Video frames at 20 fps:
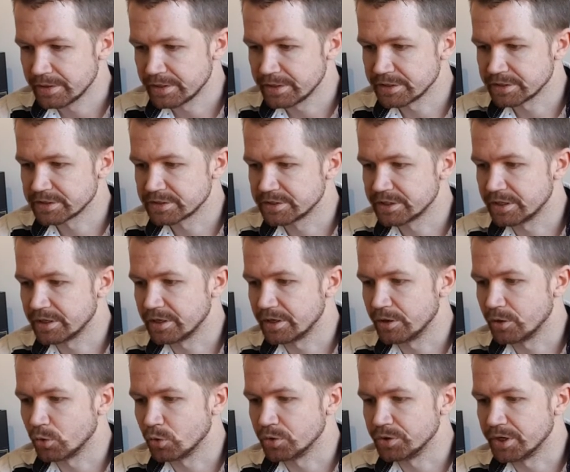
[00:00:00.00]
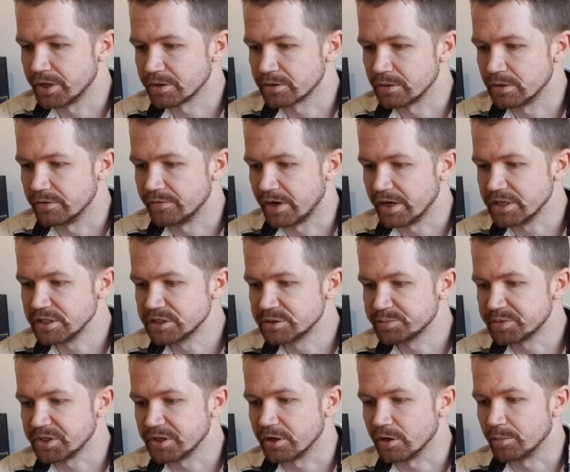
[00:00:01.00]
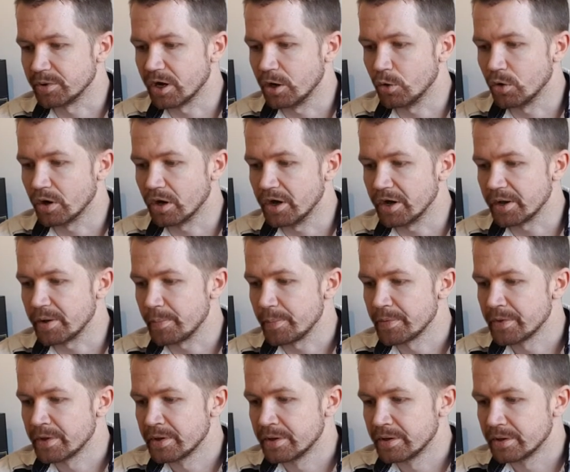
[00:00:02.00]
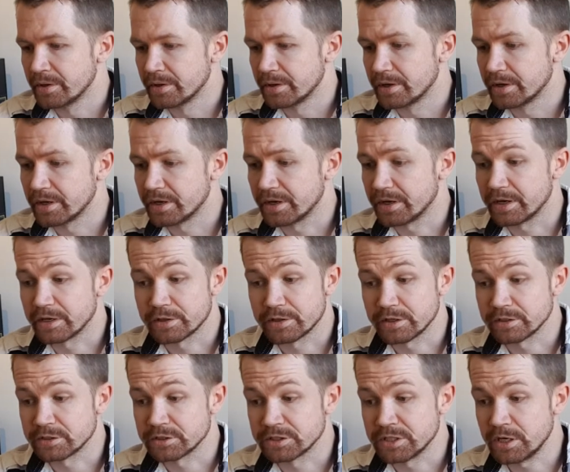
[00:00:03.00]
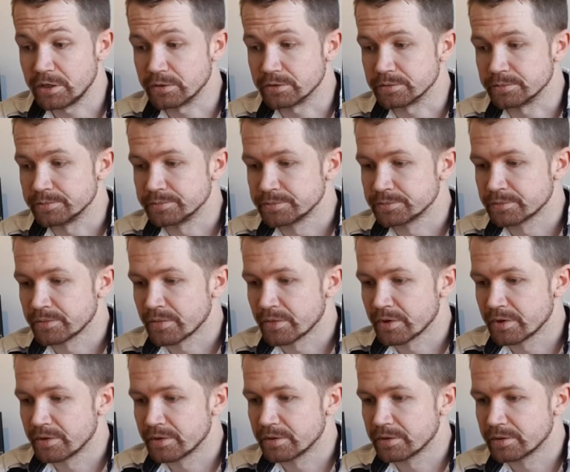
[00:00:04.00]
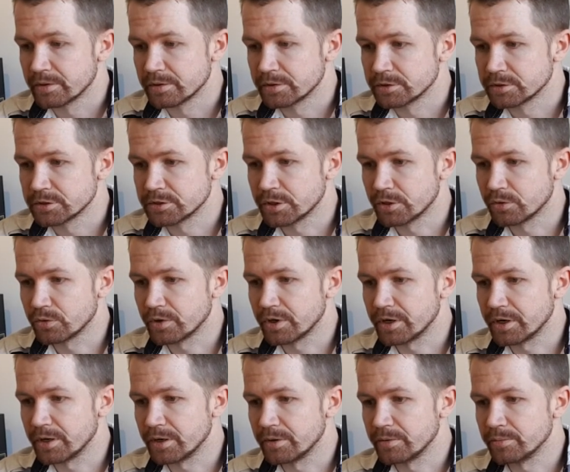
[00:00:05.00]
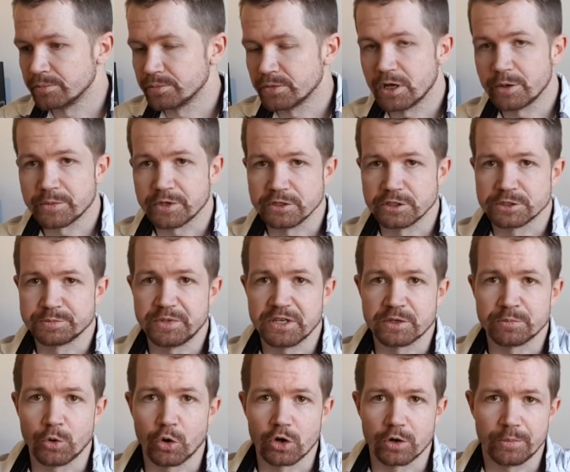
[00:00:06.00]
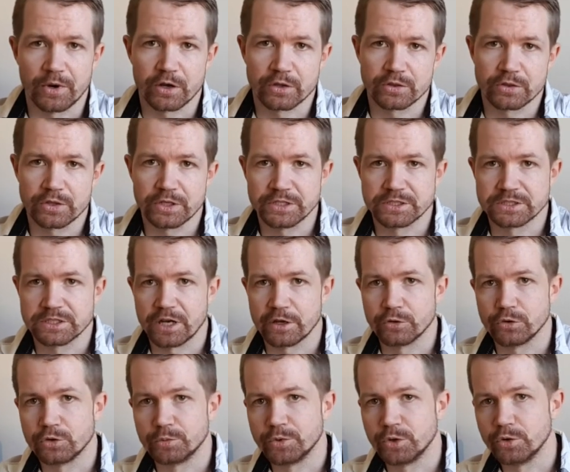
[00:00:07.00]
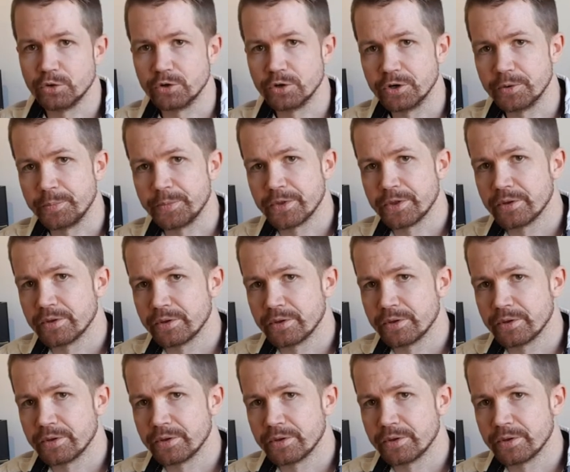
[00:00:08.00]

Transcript: Unertl Weissbier Brauerei at that town. So I'm gonna speak more about this other brewery,